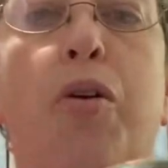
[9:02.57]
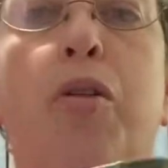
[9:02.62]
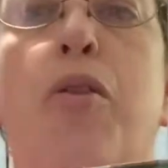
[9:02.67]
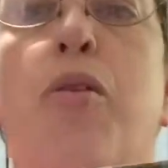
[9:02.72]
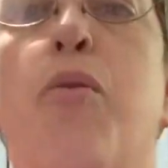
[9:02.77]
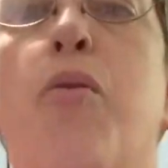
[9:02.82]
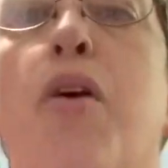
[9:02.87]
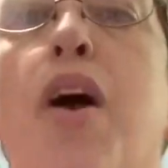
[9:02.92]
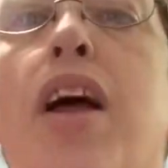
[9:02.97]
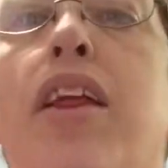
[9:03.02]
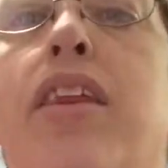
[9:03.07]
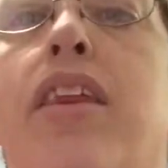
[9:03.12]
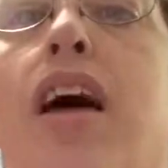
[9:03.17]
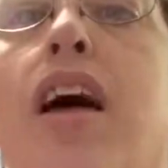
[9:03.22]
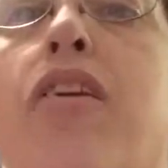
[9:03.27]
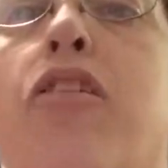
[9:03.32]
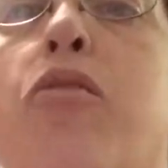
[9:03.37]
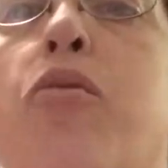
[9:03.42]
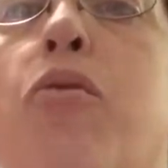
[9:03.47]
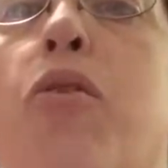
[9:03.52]
thread
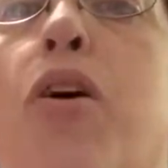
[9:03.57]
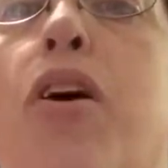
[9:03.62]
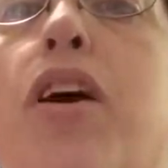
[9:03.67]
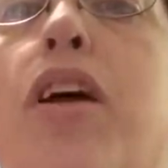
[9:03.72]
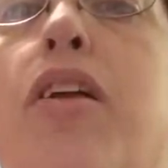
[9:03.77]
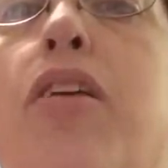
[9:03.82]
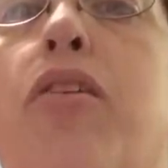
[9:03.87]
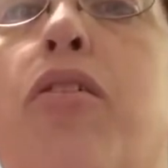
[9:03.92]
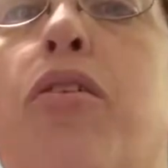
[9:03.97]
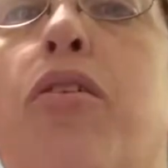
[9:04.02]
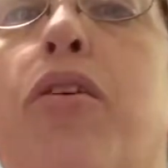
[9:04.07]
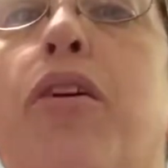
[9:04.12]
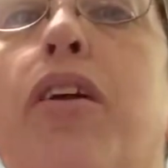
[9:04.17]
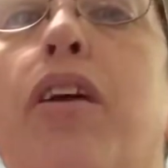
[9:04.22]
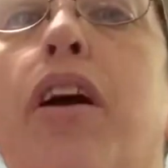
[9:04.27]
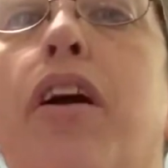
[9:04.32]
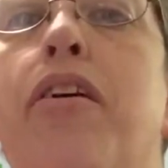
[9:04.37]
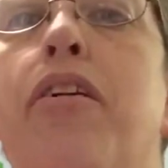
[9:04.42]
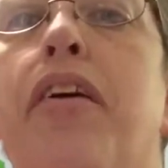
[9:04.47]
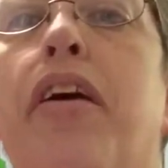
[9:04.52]
that's running through it.
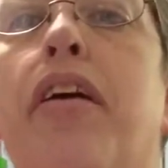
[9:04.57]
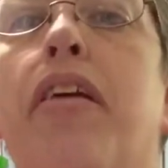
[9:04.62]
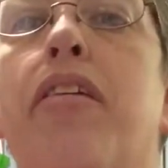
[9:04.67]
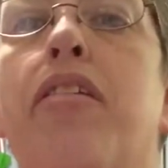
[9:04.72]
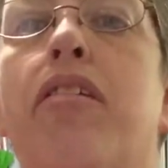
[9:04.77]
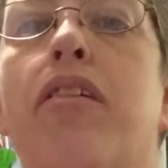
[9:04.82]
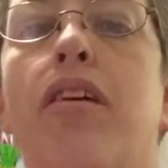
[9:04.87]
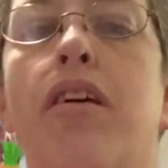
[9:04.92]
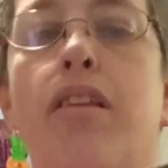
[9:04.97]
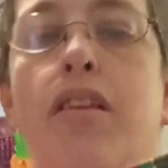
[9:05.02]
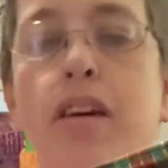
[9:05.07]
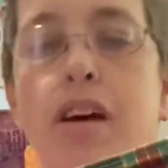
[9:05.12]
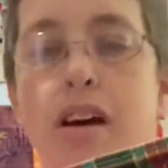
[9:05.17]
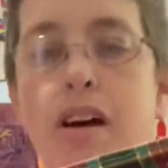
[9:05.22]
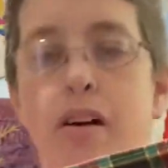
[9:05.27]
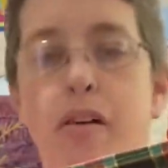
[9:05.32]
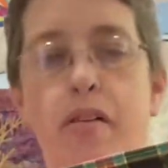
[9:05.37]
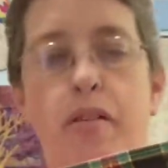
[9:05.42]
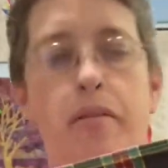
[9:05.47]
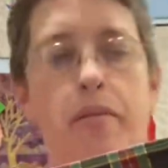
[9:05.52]
There, you can see it
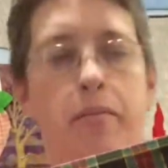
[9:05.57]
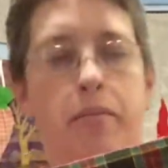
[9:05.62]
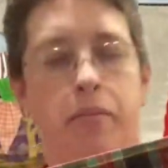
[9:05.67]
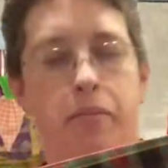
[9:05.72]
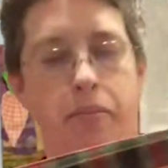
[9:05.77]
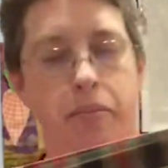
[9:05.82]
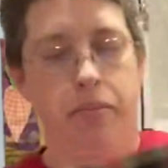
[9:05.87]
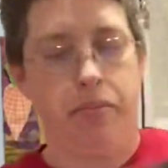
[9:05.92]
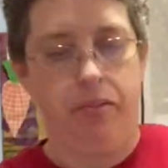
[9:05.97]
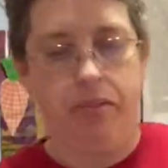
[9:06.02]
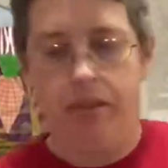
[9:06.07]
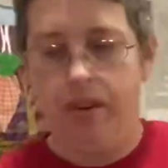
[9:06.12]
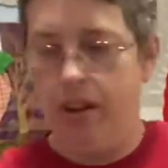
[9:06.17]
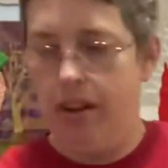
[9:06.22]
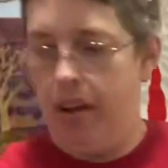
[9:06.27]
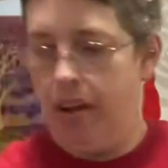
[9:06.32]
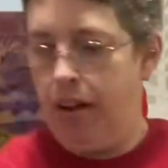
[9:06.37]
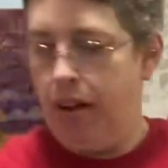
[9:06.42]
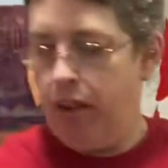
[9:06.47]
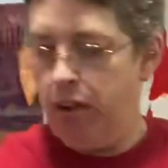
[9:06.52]
there.
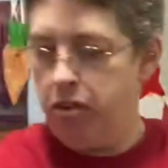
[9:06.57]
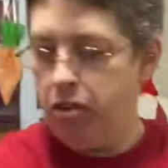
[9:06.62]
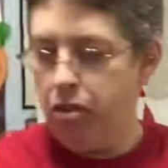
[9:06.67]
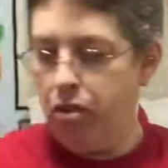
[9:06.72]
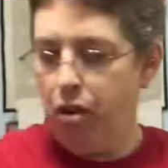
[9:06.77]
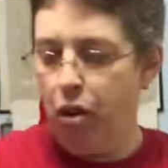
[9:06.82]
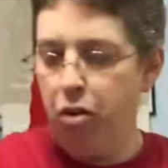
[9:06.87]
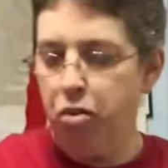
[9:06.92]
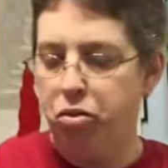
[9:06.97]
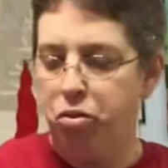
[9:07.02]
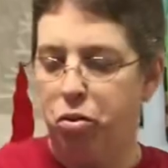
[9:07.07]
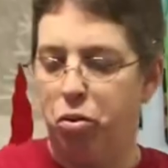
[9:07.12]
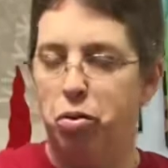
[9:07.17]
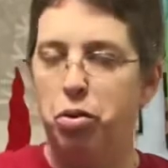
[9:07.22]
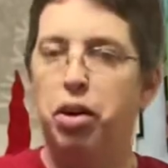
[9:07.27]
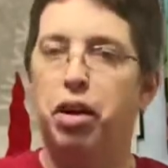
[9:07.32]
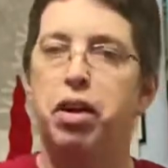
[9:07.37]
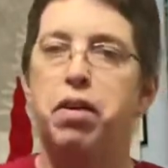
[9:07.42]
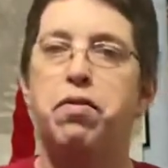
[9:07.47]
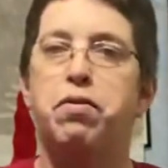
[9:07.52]
So those were
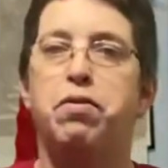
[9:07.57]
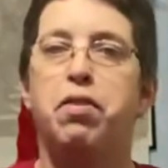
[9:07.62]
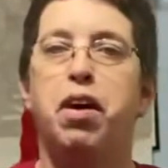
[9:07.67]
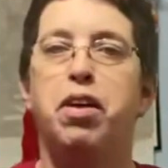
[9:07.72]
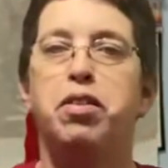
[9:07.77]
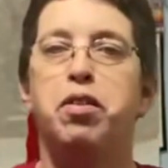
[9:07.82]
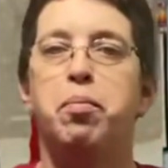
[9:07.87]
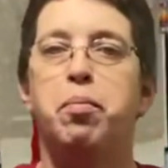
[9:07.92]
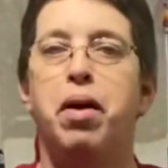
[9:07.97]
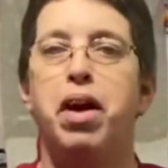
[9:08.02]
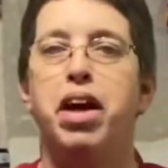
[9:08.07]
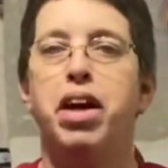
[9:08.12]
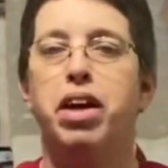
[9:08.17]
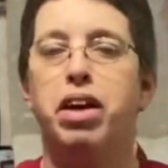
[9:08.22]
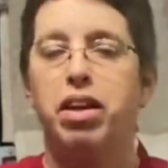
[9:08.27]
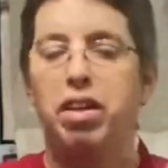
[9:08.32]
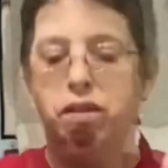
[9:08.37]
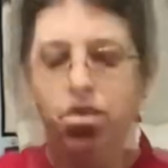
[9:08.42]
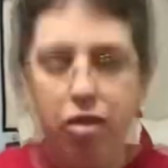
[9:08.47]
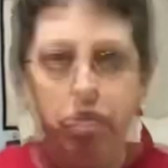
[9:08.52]
really fun to
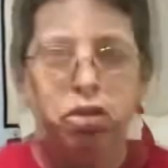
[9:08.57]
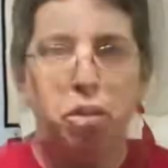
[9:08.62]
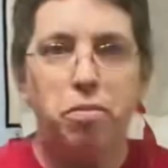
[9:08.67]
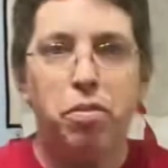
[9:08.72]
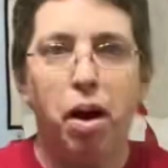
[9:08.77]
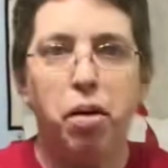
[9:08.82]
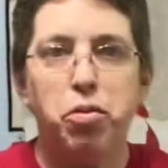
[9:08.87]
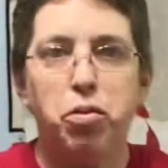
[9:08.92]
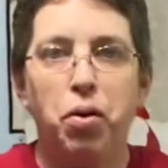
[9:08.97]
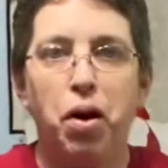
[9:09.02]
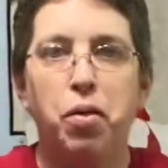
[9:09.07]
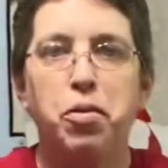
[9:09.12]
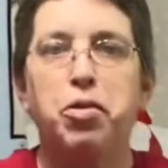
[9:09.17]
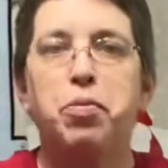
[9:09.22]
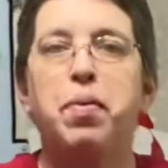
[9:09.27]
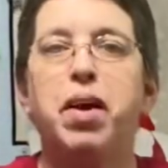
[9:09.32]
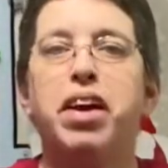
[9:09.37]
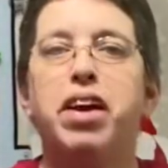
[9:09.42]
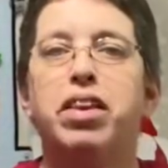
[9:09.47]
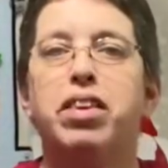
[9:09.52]
make. Sometimes when I was
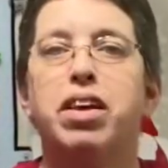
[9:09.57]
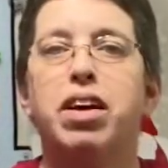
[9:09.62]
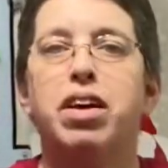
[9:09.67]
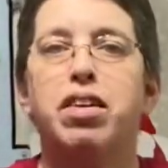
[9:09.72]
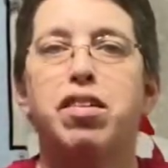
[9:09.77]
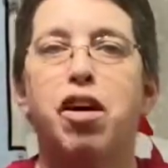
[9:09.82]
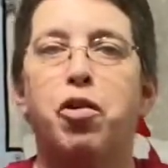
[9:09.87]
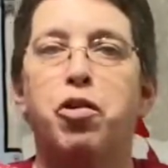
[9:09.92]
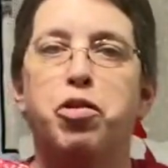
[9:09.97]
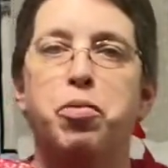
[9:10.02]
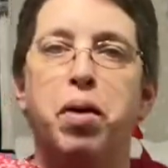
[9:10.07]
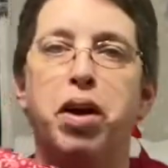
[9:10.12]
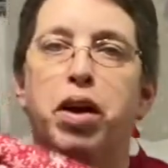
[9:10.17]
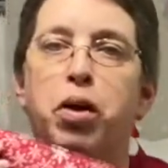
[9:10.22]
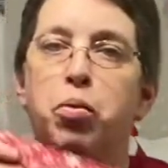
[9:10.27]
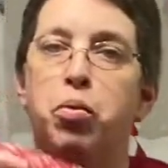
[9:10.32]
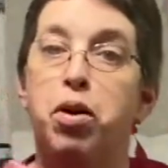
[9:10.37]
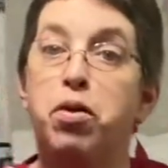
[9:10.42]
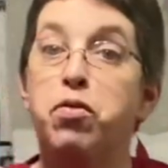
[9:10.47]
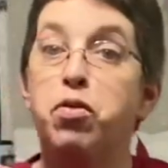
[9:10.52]
making things, I was
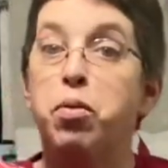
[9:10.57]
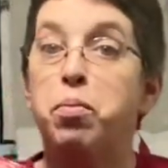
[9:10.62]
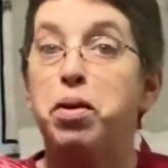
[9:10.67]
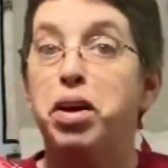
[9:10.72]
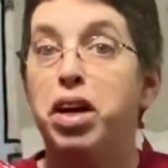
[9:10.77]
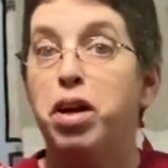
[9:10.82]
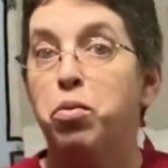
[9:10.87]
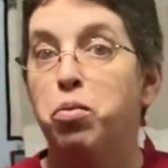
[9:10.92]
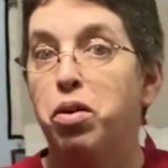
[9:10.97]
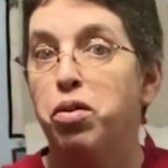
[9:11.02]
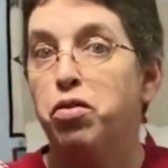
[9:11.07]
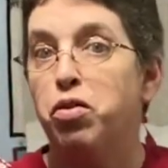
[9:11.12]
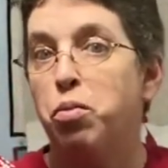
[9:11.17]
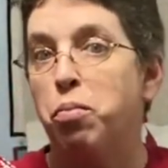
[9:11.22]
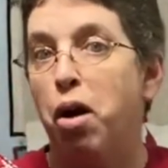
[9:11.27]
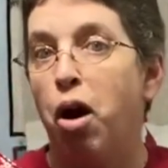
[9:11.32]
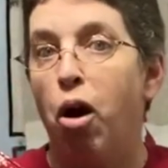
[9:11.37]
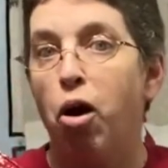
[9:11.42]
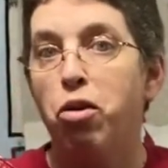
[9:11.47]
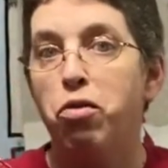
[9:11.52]
making one for me and one for
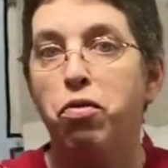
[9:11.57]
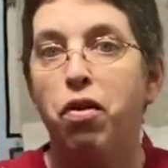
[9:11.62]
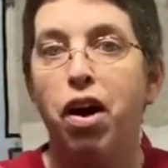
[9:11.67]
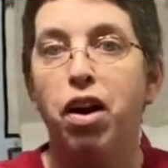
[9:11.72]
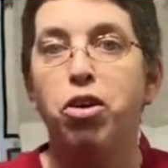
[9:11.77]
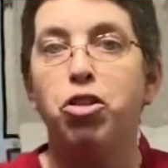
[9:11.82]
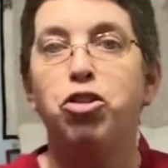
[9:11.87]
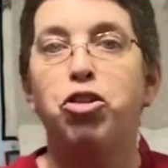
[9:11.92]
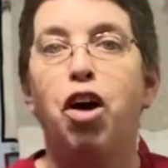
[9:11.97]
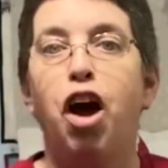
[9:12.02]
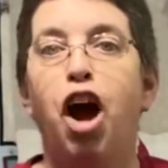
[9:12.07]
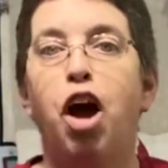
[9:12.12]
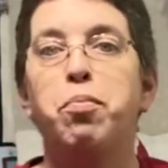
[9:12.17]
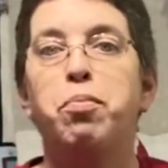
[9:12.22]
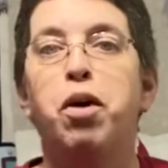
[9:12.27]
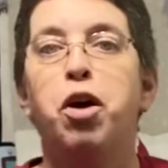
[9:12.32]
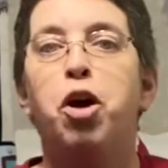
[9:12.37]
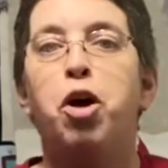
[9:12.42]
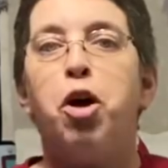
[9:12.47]
my art fire shop.